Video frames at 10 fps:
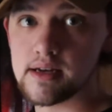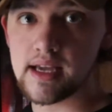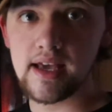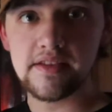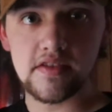
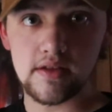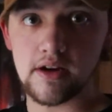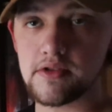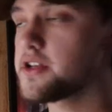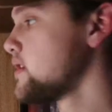cancel
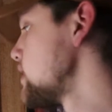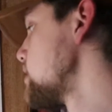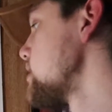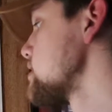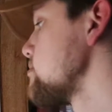out
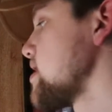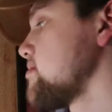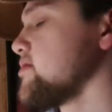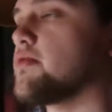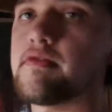to be
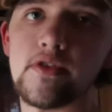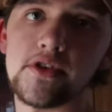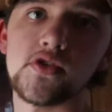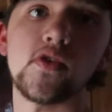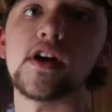able to
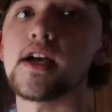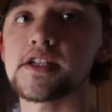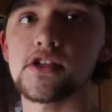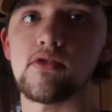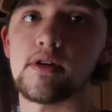revert to our
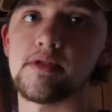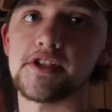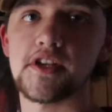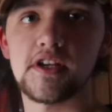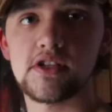x squared
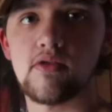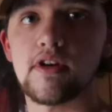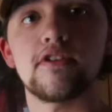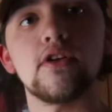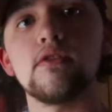plus a
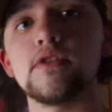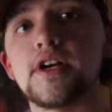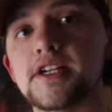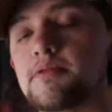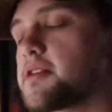squared over
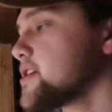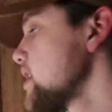x plus